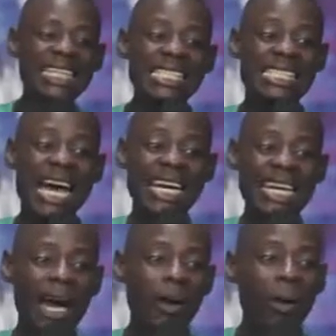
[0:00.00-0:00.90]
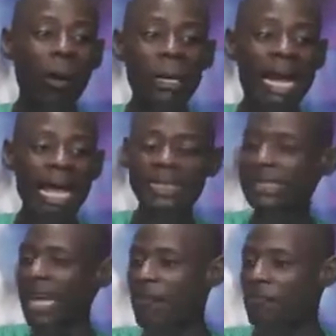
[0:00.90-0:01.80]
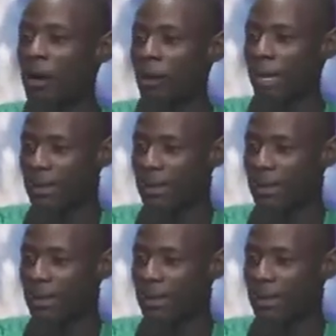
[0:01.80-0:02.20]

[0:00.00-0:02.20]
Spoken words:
Zaria, hopeless environment.